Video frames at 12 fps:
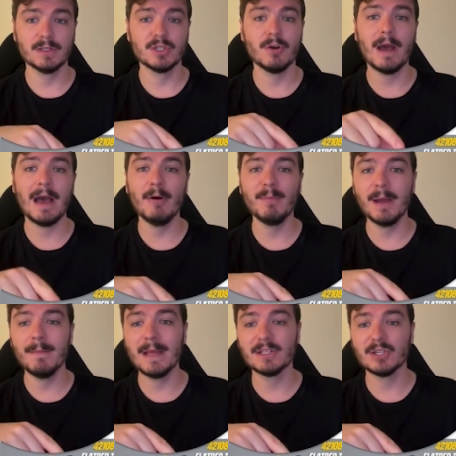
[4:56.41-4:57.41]
So how am I
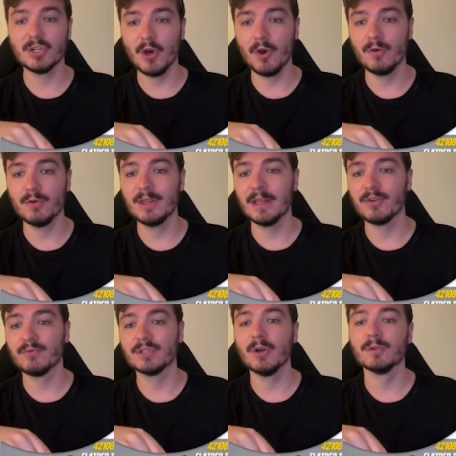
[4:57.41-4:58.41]
meant to know that the
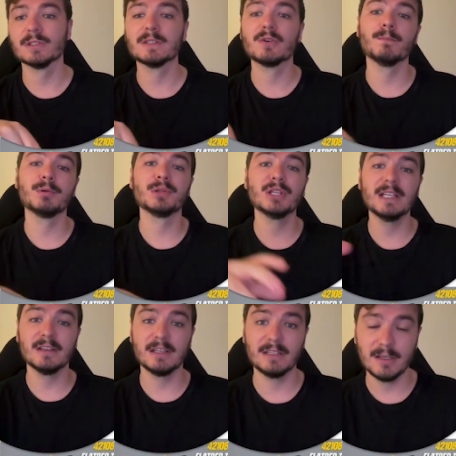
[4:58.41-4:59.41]
result is
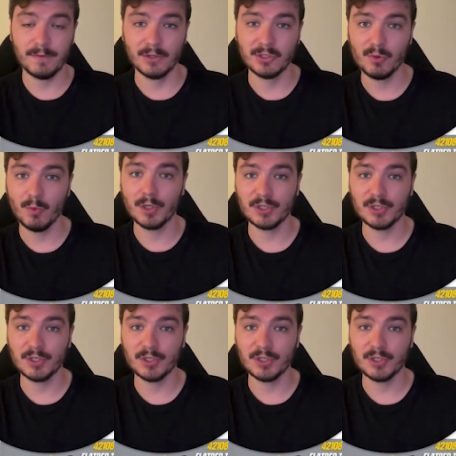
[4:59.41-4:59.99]
completely different to what's